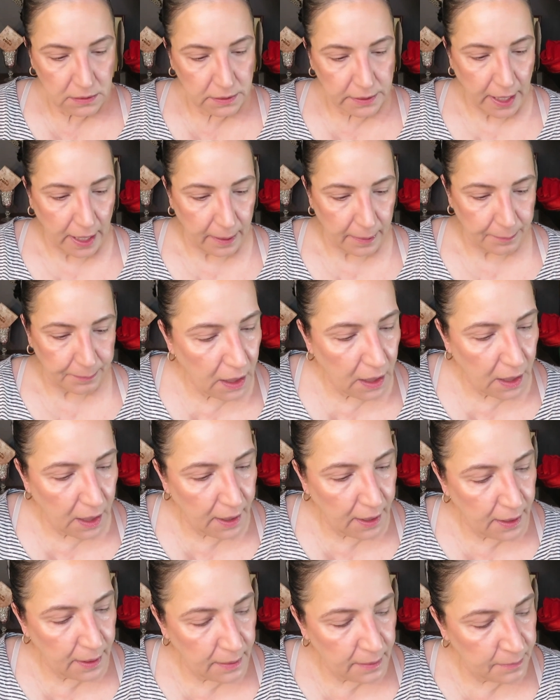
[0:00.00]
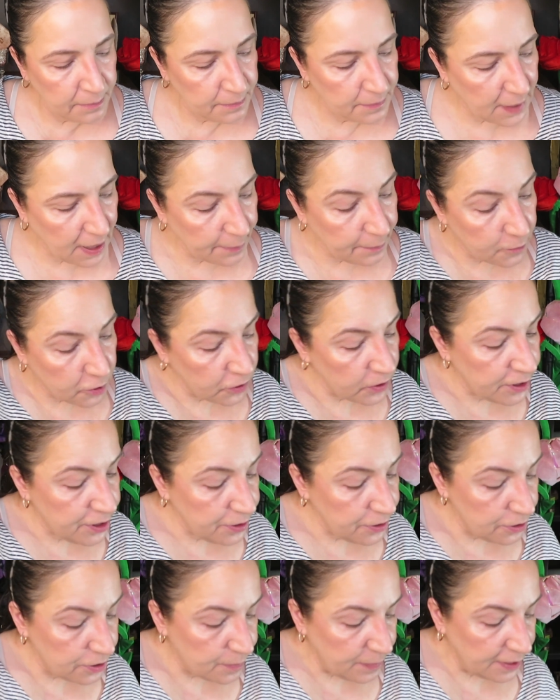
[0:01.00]
Okay, I'm going
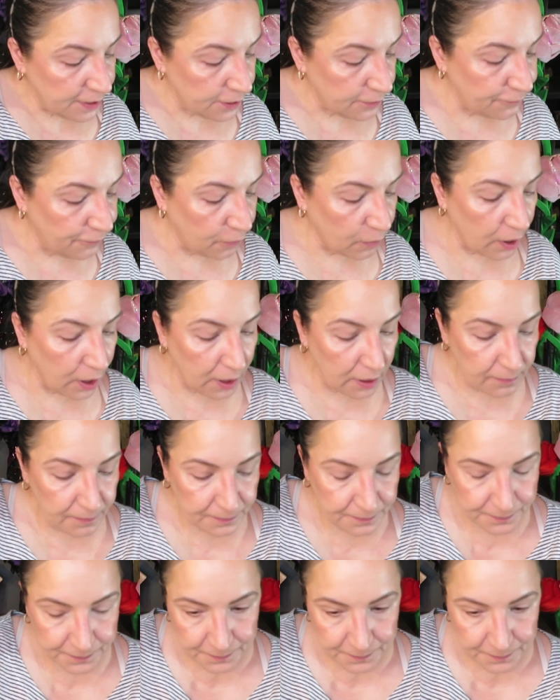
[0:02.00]
to use my Sephora.